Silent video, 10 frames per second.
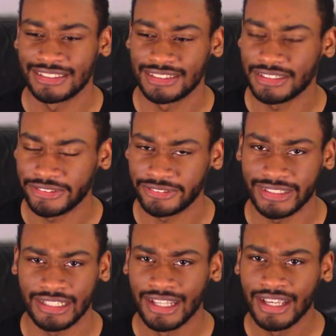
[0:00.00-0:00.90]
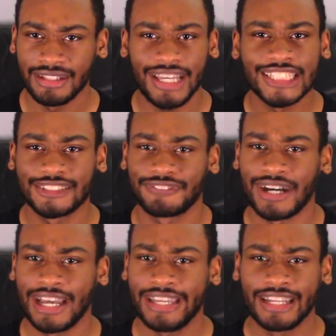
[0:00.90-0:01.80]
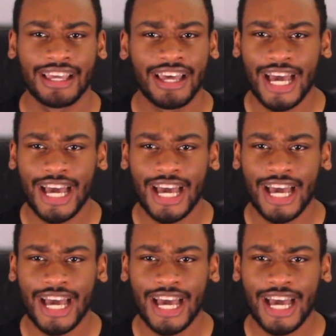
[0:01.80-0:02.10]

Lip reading: still, and that's fine.